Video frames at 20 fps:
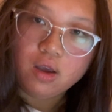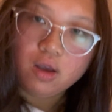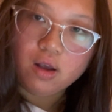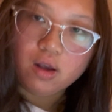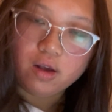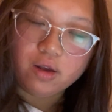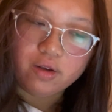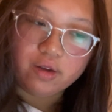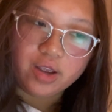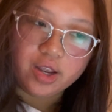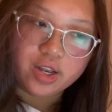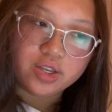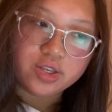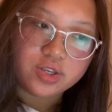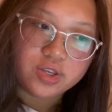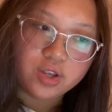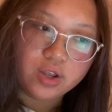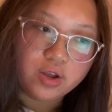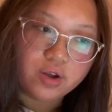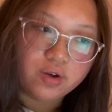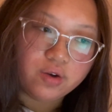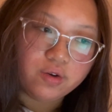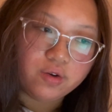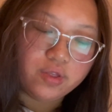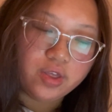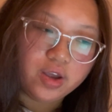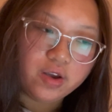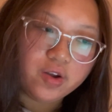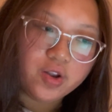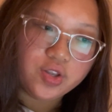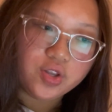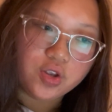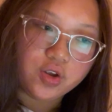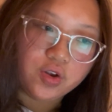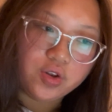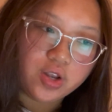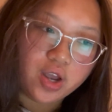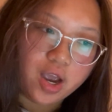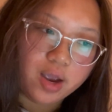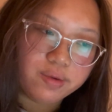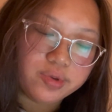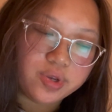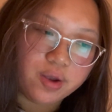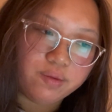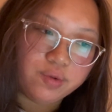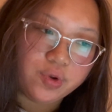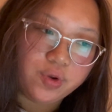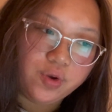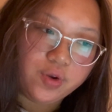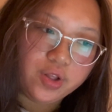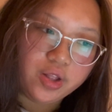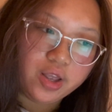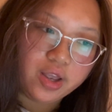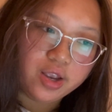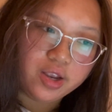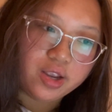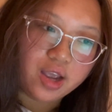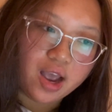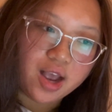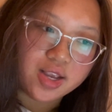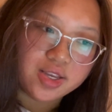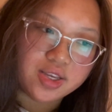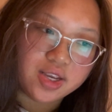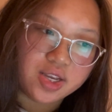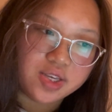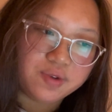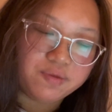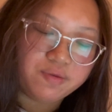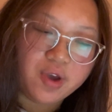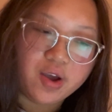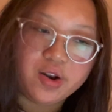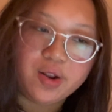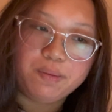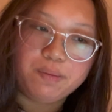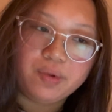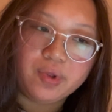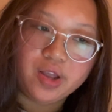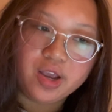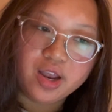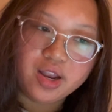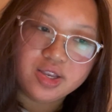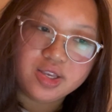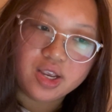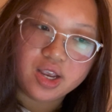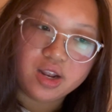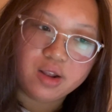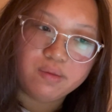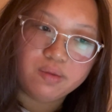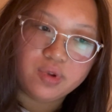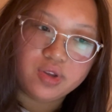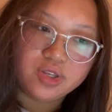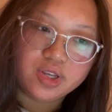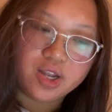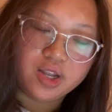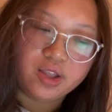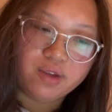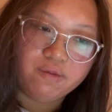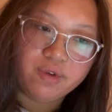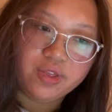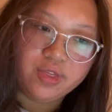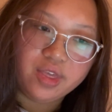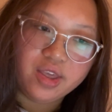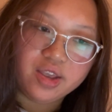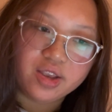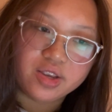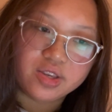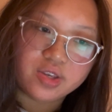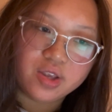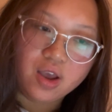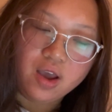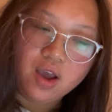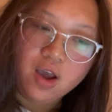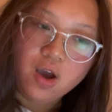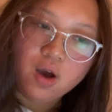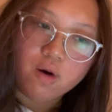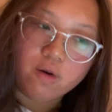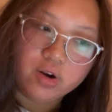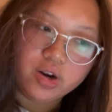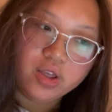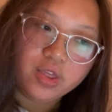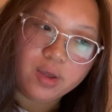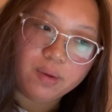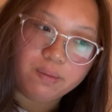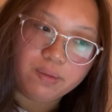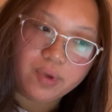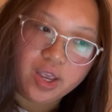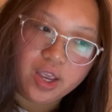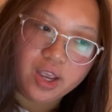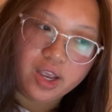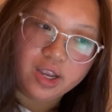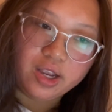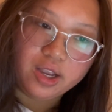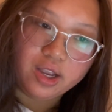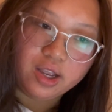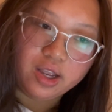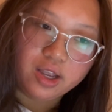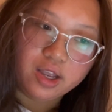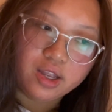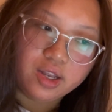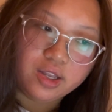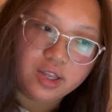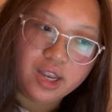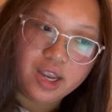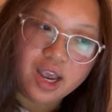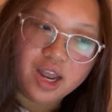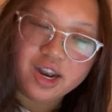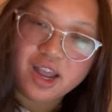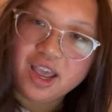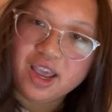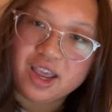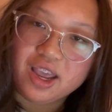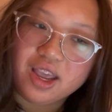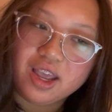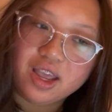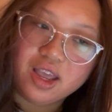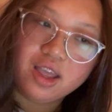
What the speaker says: Alright, so there are 2 types of nucleic acids found in plants, animals, and living things. One of them being DNA,